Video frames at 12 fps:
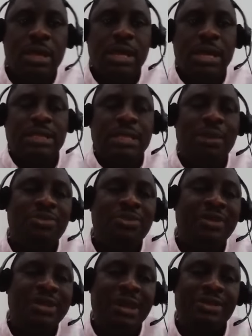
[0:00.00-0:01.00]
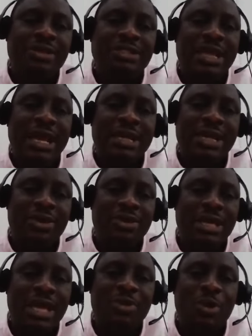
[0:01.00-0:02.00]
in terms of a director shall act a lot of
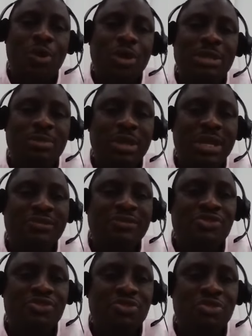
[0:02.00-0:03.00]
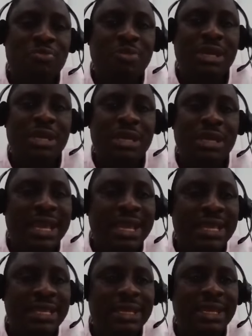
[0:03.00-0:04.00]
time in what he believes to be
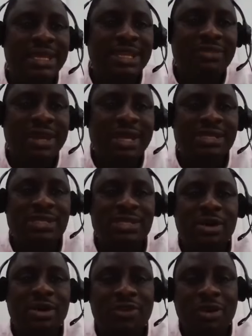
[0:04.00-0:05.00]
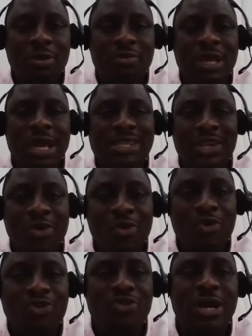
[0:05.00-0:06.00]
in the interest of the company as a
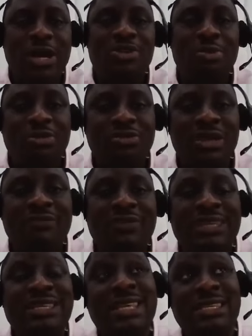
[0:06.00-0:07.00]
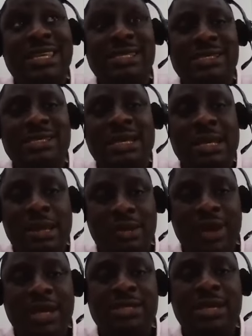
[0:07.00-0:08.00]
whole, so as to preserve his assets,
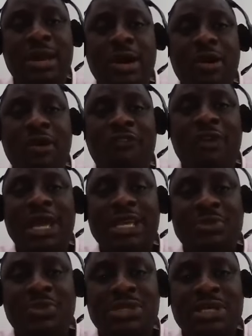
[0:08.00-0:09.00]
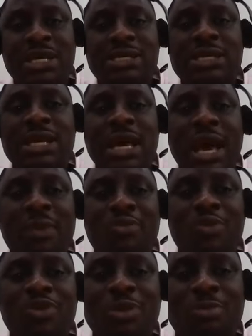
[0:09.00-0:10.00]
right? Further his business and
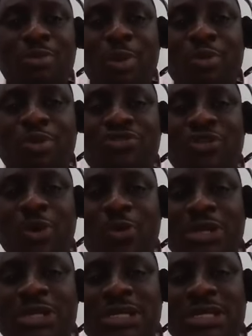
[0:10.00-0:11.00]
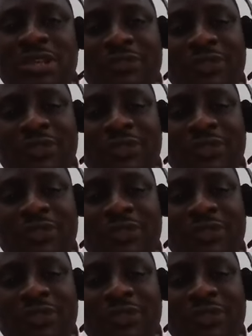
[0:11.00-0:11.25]
promote the purpose for which it is